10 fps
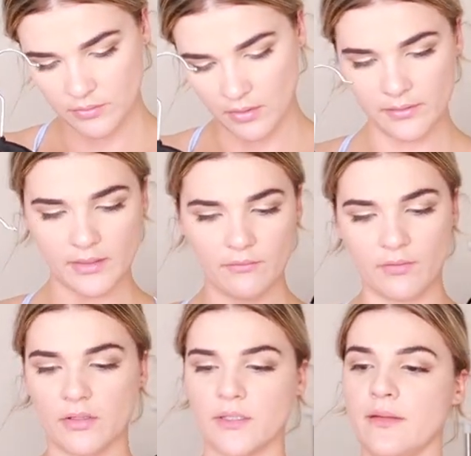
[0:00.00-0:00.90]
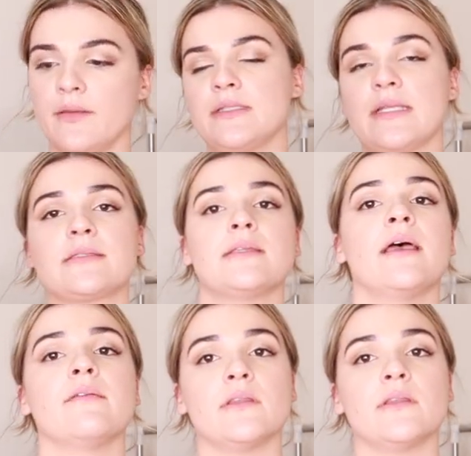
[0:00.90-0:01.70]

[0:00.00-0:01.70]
bra that I've got here that doesn't have